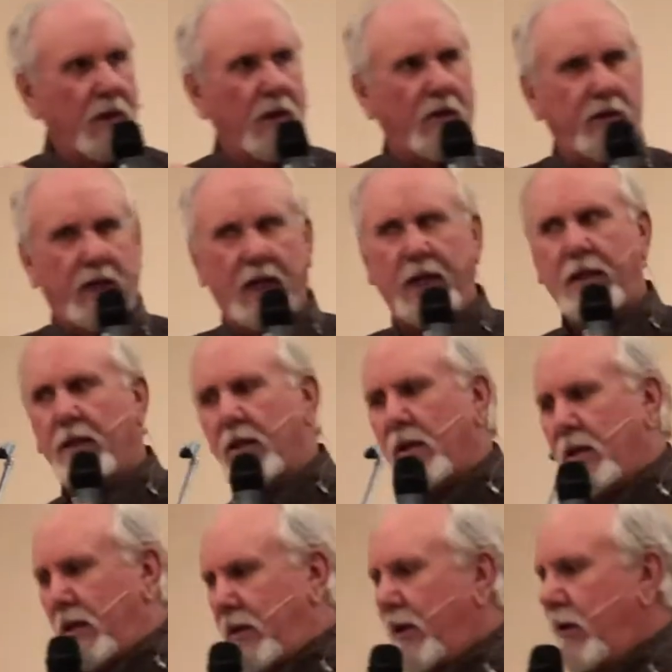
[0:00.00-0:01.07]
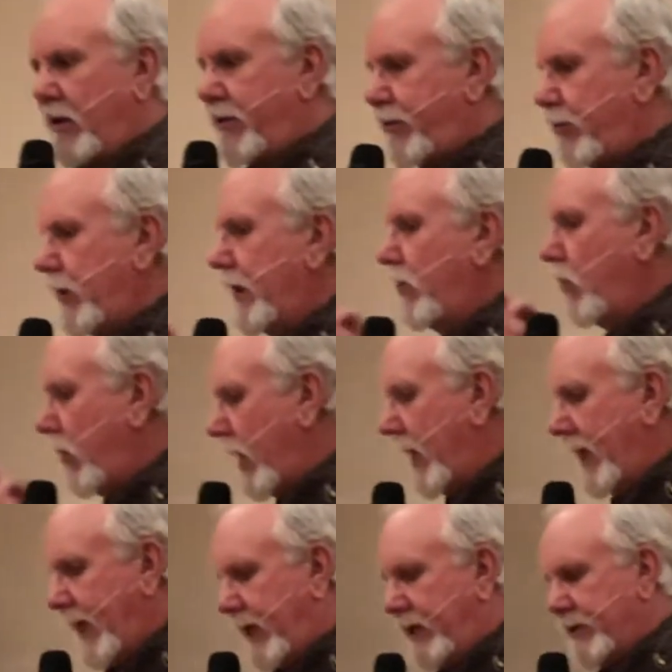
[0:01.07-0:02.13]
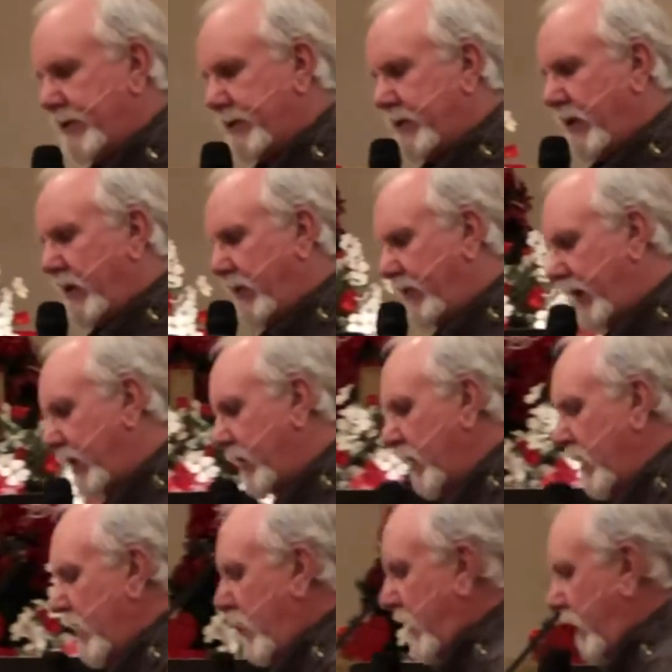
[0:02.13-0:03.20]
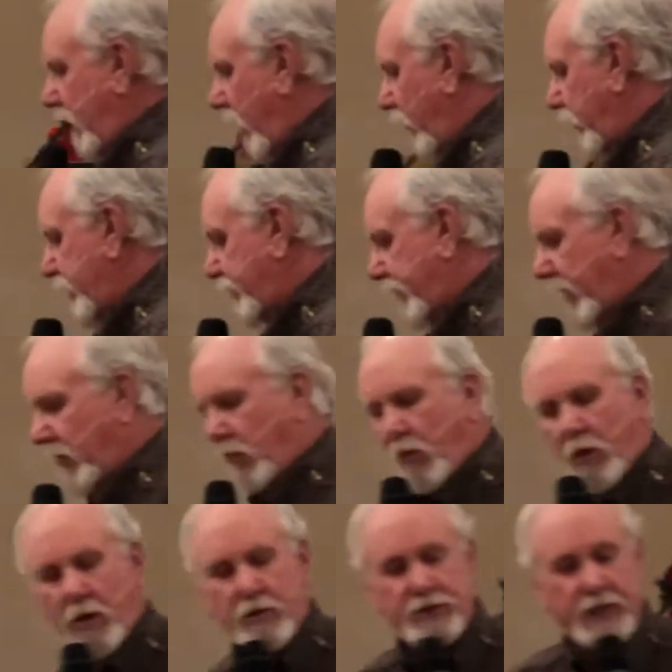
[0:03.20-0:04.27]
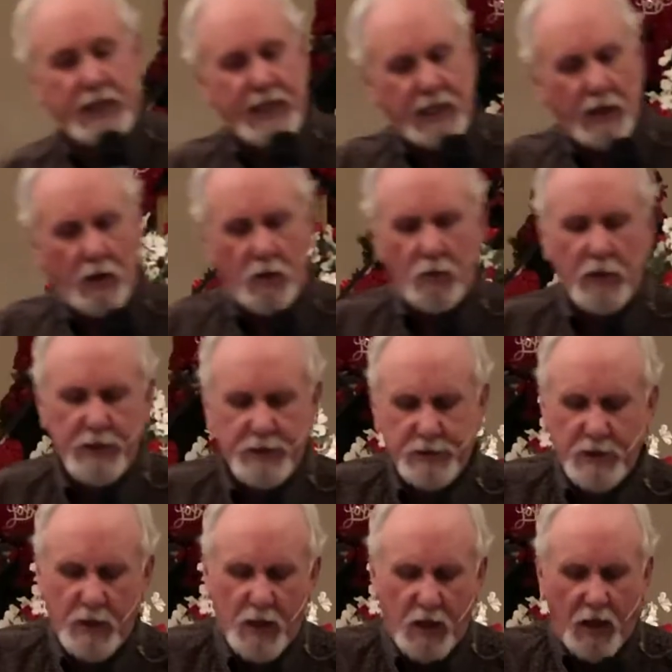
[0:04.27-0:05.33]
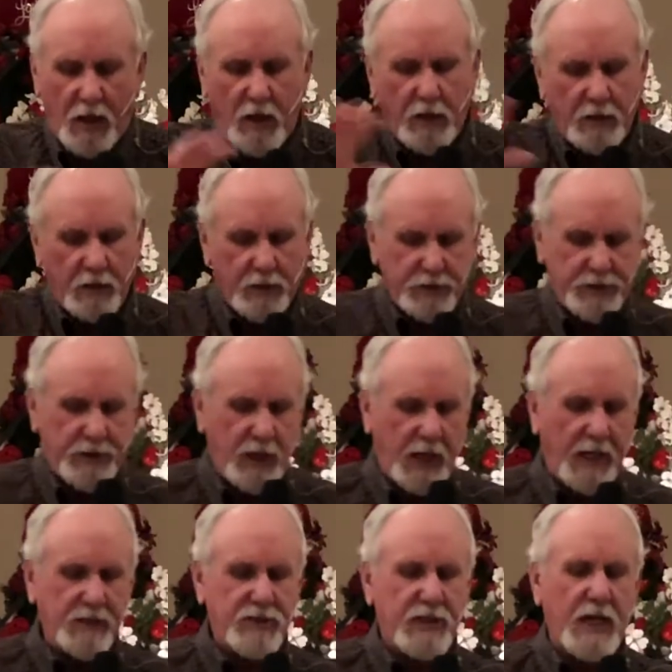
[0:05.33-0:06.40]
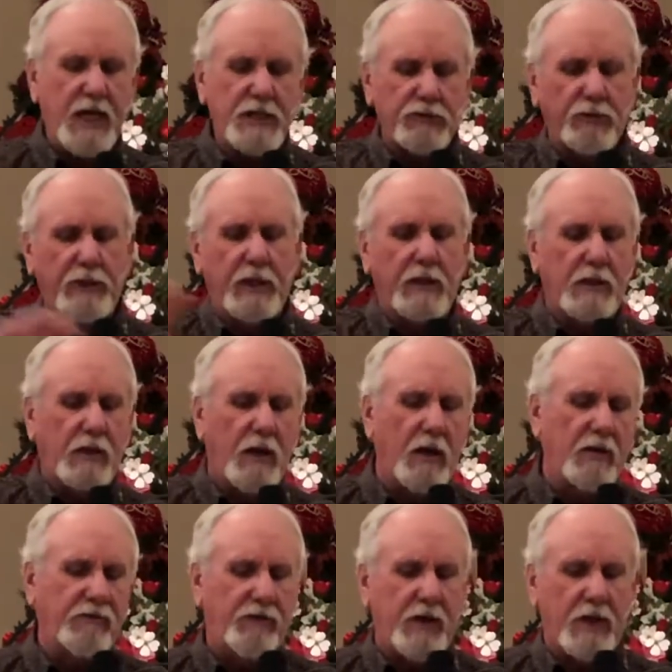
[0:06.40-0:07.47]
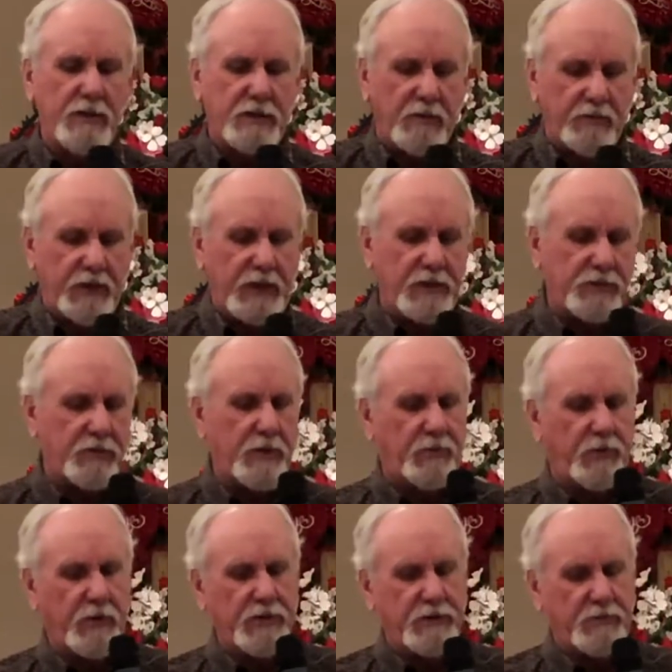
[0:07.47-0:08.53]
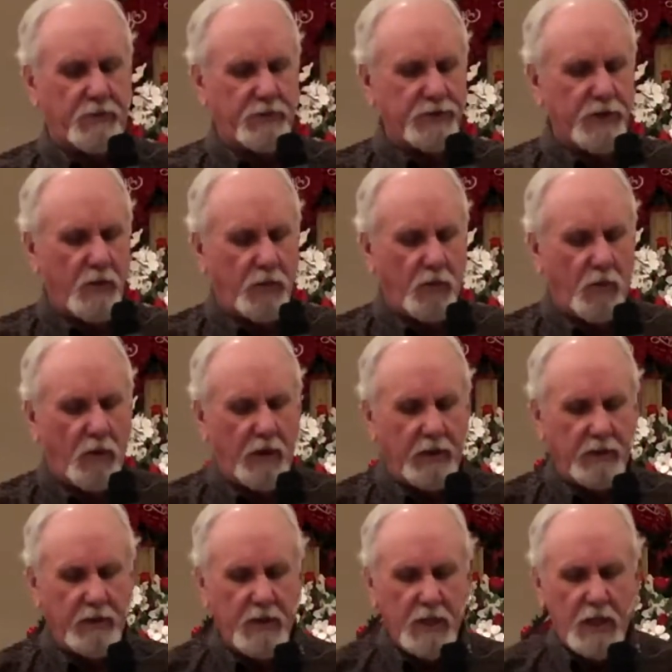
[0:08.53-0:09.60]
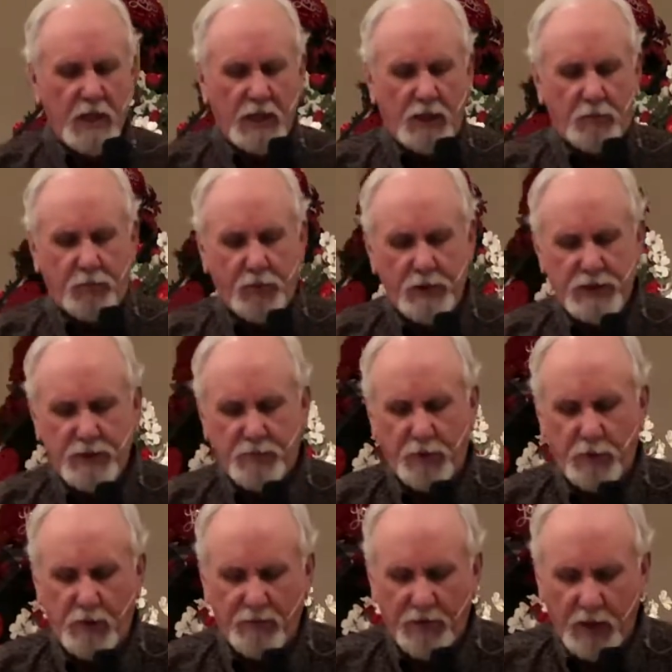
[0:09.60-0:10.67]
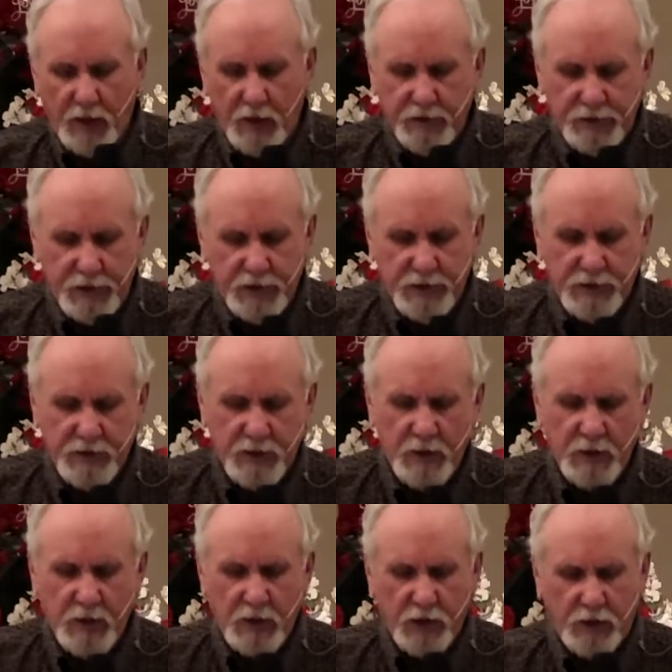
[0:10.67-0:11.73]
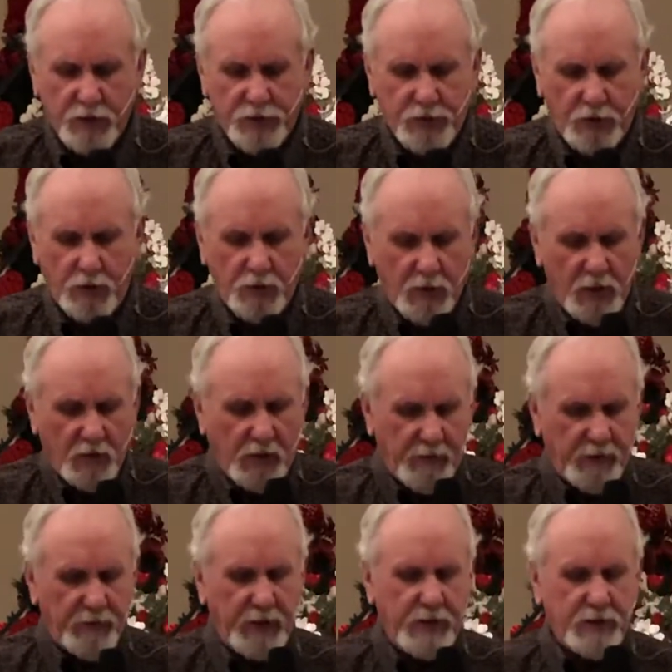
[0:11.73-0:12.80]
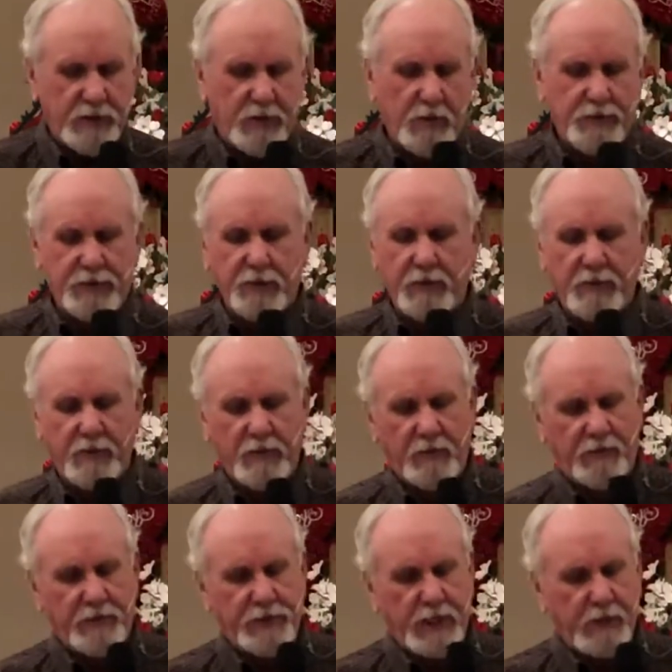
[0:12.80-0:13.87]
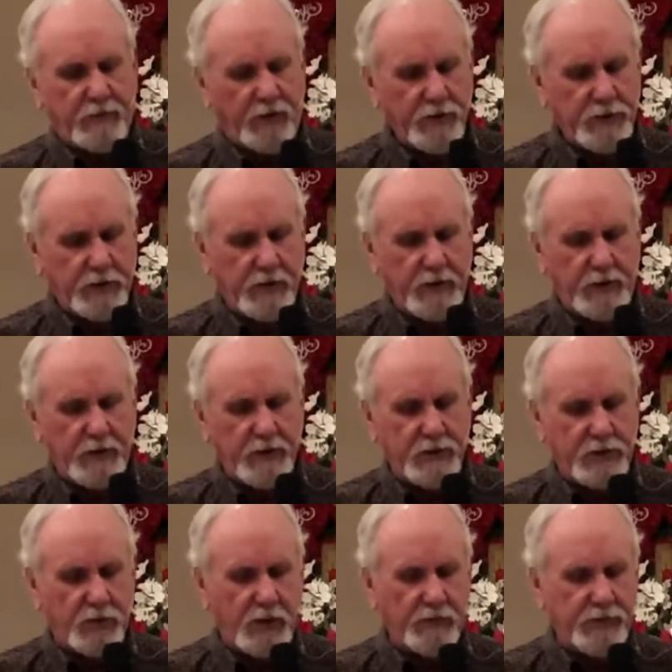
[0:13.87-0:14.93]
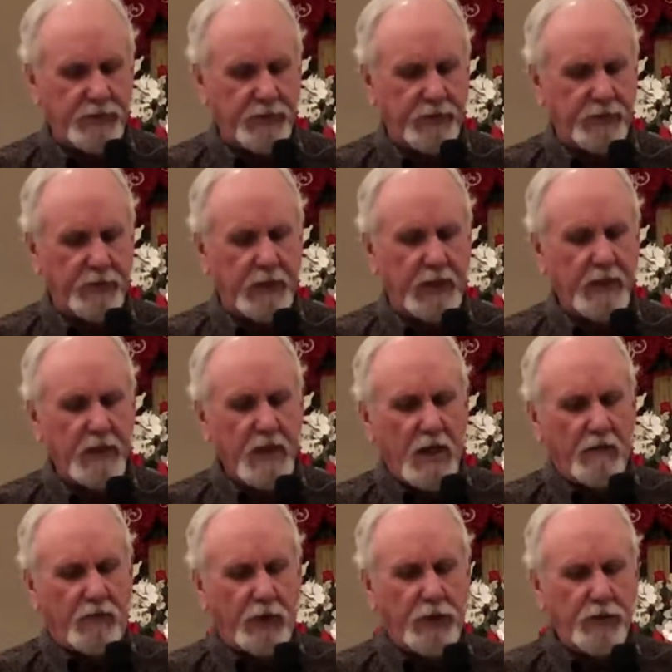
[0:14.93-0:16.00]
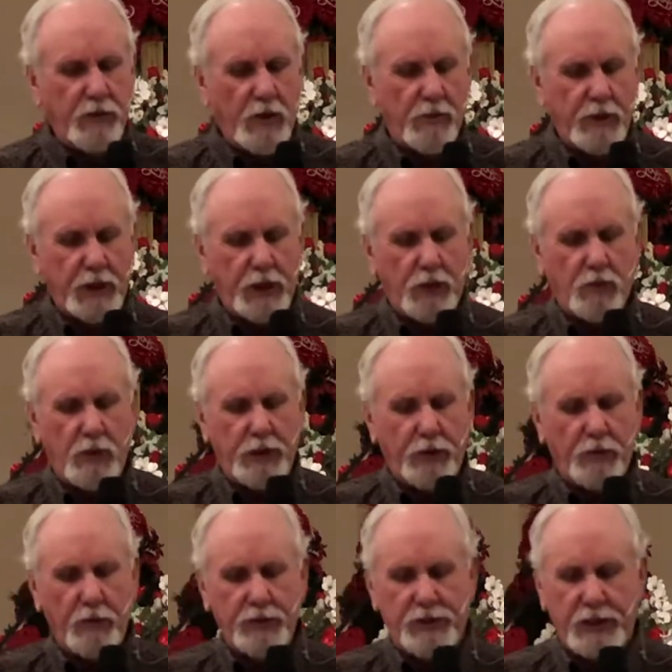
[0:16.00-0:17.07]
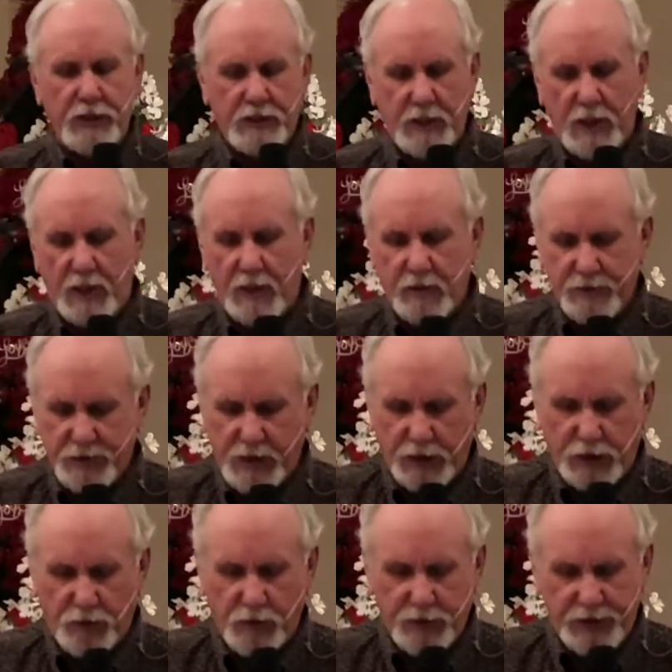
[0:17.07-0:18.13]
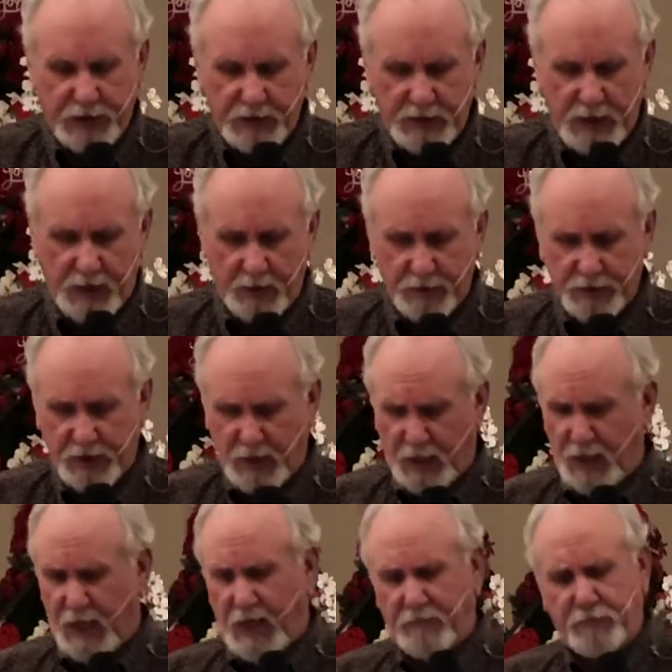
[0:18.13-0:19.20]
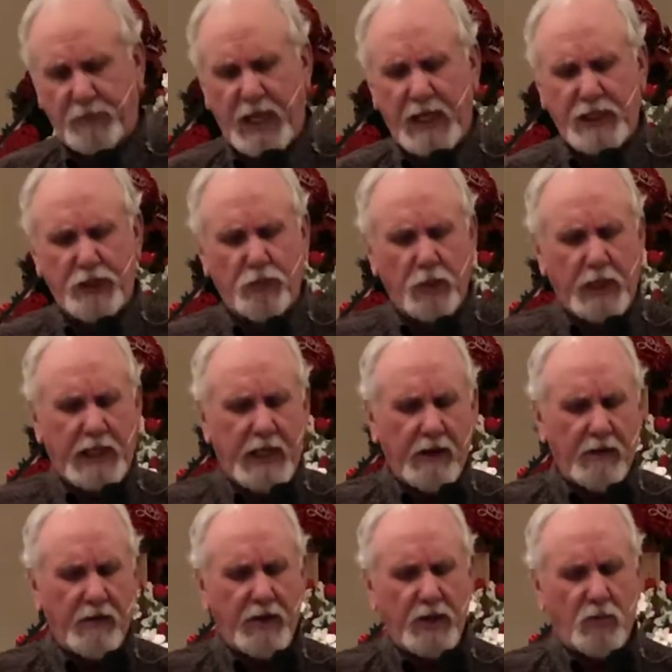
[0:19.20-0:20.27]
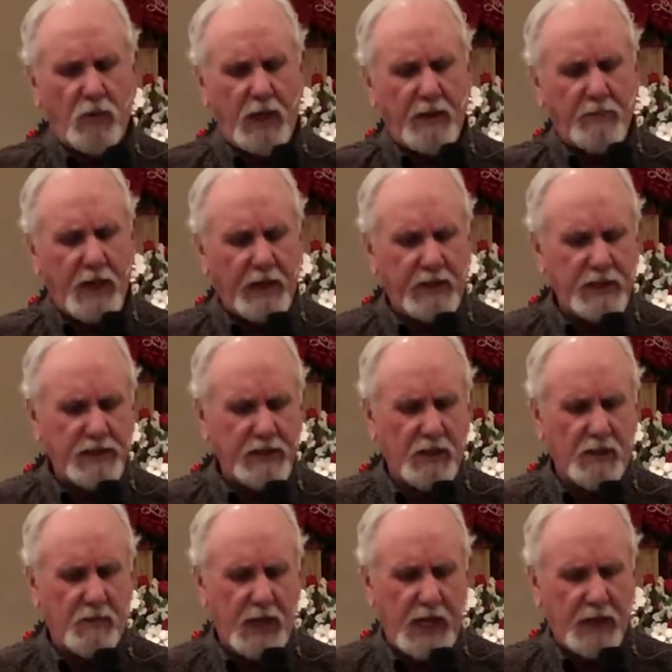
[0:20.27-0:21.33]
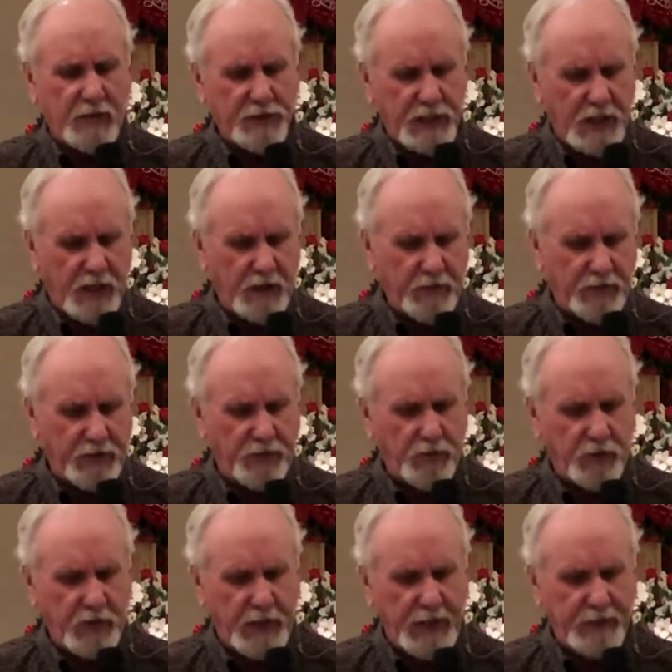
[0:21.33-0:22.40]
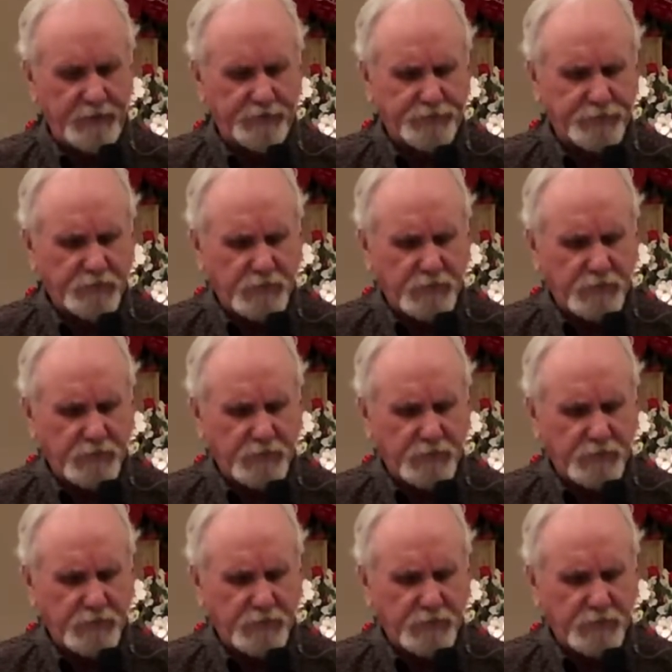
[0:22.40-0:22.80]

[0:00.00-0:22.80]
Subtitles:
Okay, there are 3 ways that the Holy Spirit works that he always honors and stays within the confines of these 3 principles. Number 1, the principle of conscious control. Let me read the scripture. 1 Corinthians 12, 2 and 3. For you know that you, when you were Gentiles, that you were Gentiles, and you were carried away by these dumb idols, however you were led.